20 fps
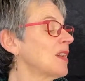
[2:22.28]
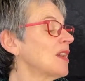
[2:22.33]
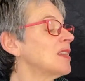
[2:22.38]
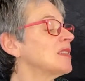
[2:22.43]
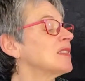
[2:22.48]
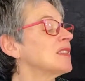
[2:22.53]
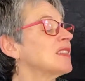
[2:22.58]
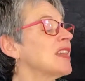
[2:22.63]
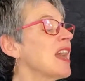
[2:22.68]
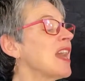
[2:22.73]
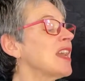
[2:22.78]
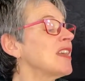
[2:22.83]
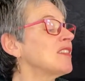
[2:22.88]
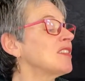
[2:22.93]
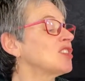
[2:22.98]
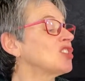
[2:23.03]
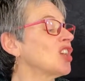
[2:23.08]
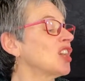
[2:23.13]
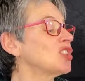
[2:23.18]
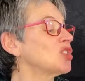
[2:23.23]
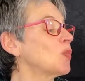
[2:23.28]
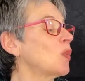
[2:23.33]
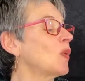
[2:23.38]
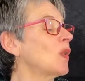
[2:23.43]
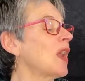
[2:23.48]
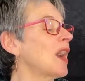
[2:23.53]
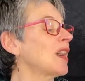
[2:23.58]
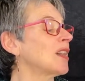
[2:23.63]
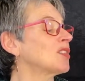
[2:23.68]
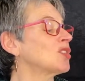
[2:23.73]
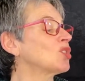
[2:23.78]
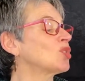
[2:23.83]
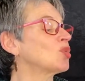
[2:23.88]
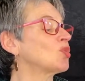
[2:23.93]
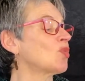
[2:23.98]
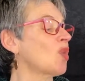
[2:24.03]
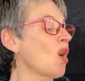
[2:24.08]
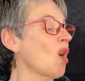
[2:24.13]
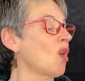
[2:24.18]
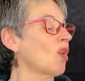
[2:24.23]
Today, the Djadjawarrung are
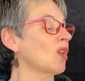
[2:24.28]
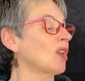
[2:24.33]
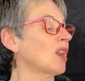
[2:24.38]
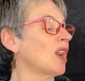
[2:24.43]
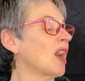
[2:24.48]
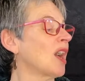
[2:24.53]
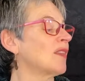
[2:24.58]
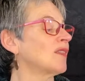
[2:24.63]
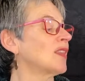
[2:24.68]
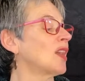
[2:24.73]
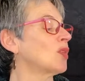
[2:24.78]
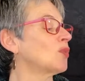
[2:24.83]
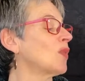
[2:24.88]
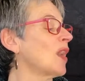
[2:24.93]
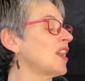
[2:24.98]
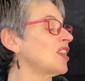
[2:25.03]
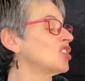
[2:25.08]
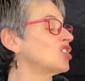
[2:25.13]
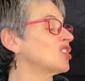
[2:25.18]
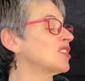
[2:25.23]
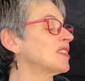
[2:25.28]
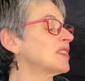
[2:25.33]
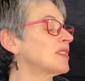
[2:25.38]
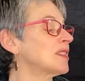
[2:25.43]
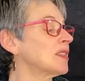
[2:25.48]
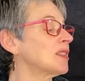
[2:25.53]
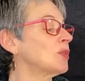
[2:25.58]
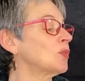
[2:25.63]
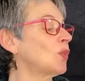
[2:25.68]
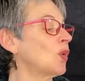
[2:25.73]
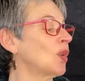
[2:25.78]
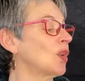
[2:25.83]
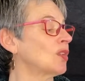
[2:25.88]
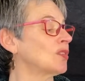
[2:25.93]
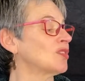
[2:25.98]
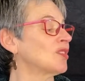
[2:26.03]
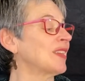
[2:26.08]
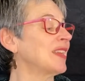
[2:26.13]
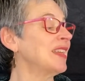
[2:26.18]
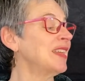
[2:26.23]
strong, and their rangers still work
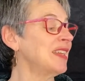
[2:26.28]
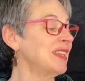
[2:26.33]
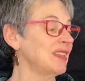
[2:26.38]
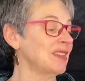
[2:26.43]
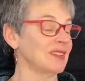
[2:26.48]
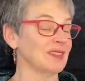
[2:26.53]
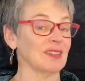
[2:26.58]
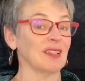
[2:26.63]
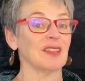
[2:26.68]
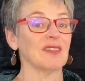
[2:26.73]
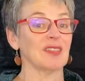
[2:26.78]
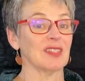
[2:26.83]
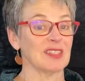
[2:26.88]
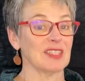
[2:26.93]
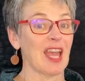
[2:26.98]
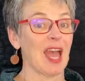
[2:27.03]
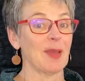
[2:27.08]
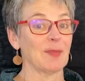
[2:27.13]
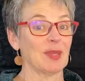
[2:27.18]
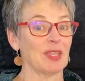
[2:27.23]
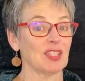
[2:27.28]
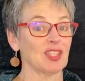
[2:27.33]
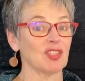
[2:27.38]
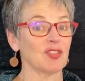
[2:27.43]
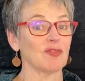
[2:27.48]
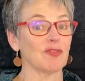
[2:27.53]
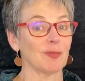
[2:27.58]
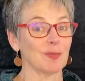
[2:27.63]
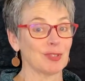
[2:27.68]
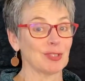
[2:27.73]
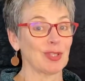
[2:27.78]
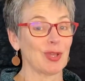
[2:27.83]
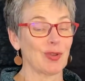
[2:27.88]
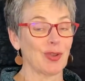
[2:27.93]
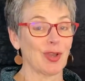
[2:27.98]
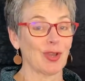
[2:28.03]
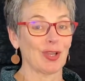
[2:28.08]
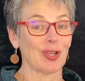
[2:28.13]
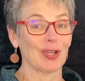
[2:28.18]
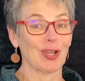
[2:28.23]
to heal the damage from so
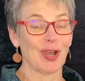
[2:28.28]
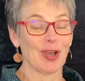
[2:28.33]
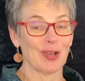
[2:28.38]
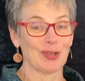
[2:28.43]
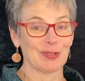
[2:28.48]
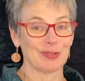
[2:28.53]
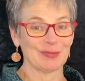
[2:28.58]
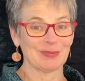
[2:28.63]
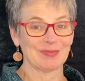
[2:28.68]
long ago.